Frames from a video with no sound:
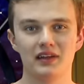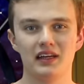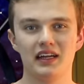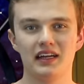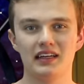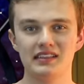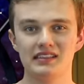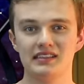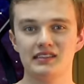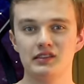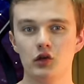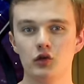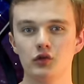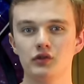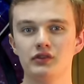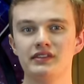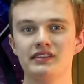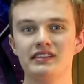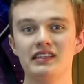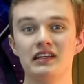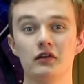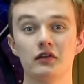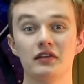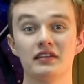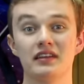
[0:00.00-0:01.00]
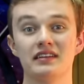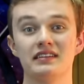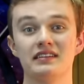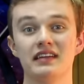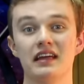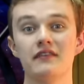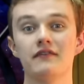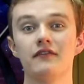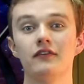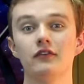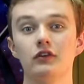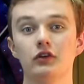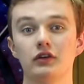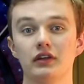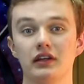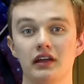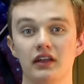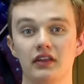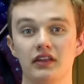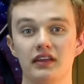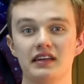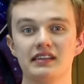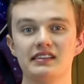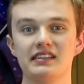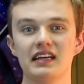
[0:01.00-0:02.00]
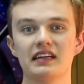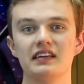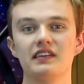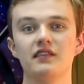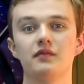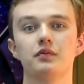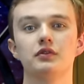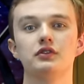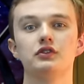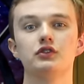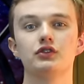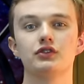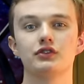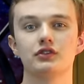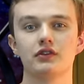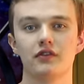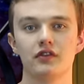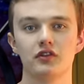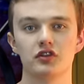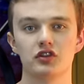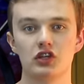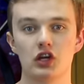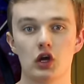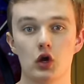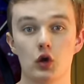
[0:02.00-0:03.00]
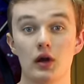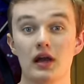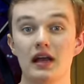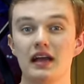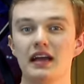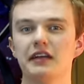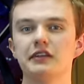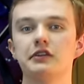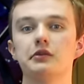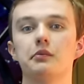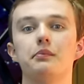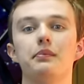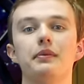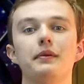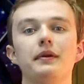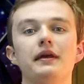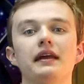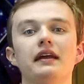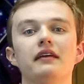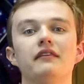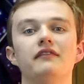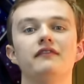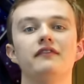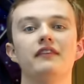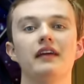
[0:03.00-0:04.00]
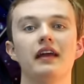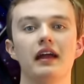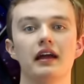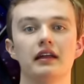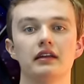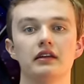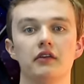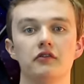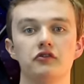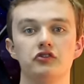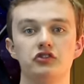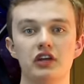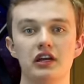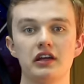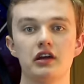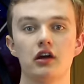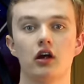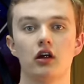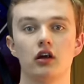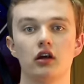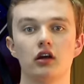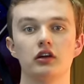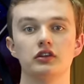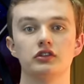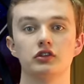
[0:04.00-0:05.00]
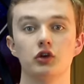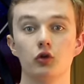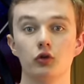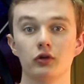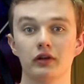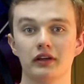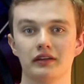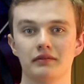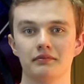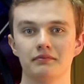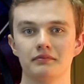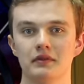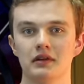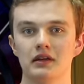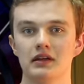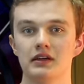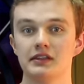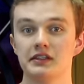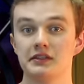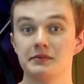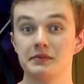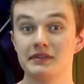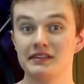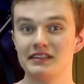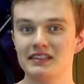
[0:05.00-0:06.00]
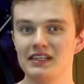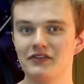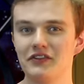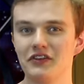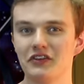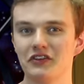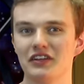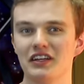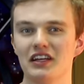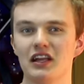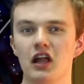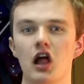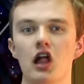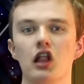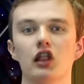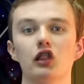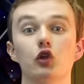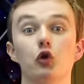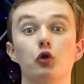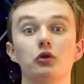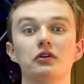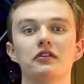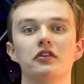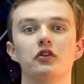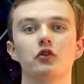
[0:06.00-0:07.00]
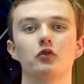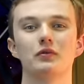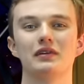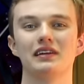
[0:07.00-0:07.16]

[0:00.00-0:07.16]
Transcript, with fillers: It is no secret that Dave Filoni, the executive producer of the show, is a big fan of J R R Tolkien, specifically Lord of the